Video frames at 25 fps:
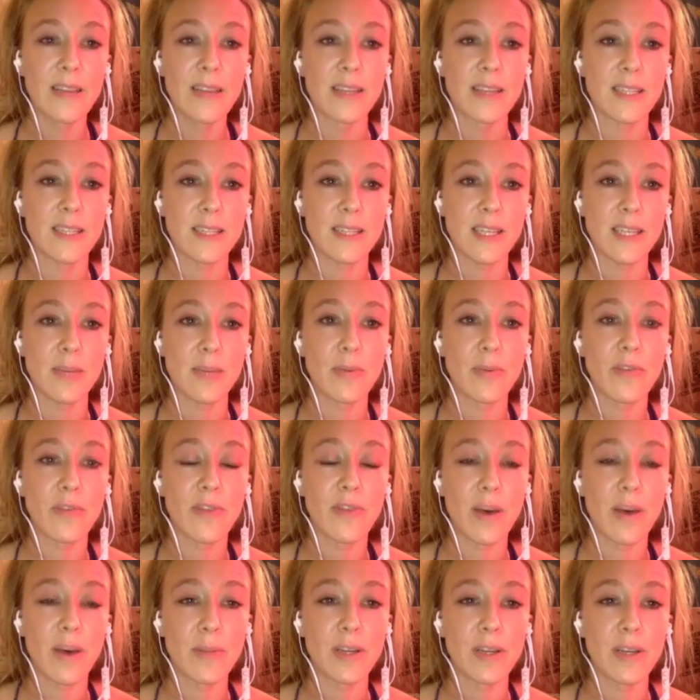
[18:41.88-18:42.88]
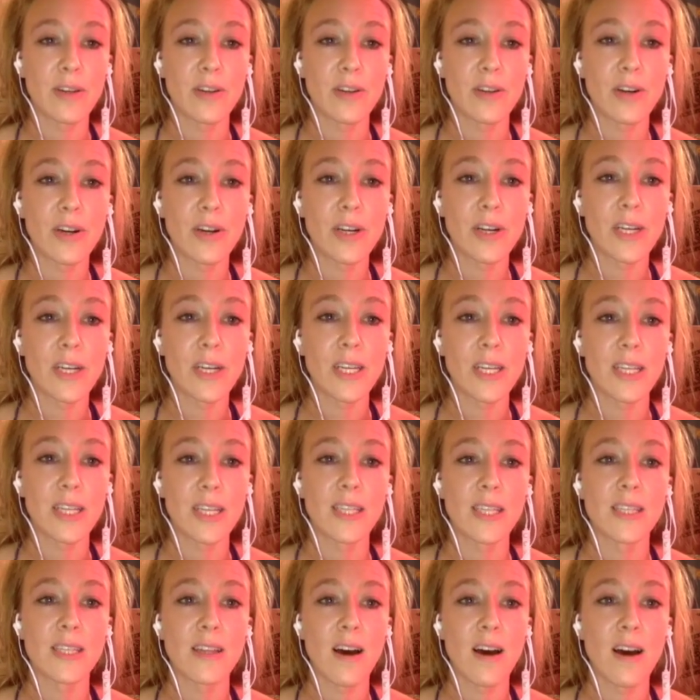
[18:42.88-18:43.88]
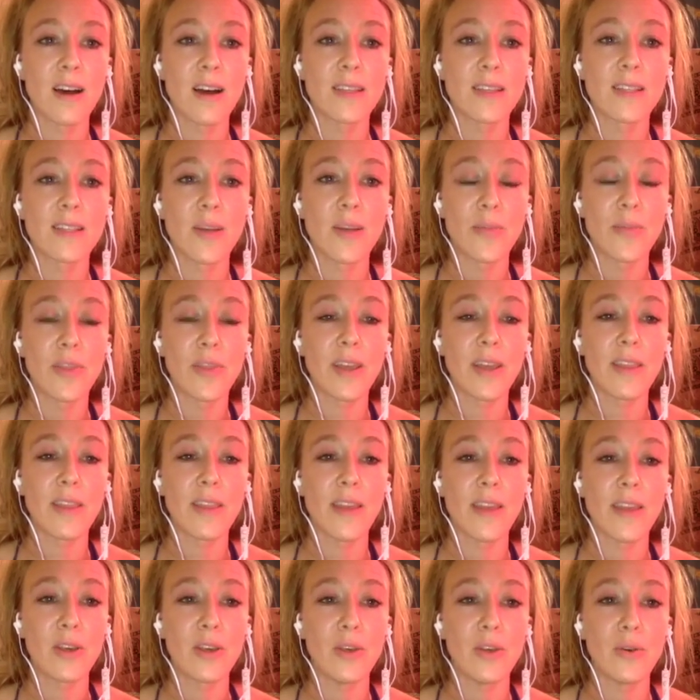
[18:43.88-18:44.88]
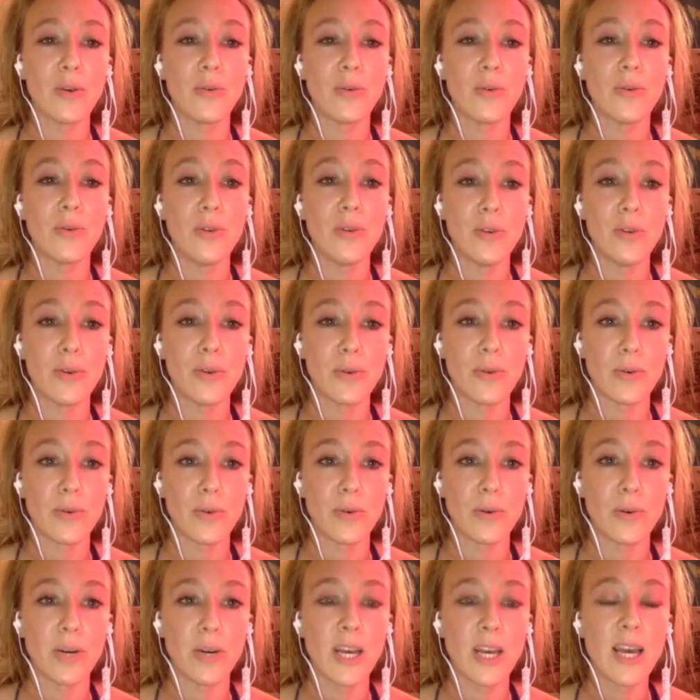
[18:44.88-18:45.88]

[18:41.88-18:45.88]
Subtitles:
The deep feminine current is not something that you do.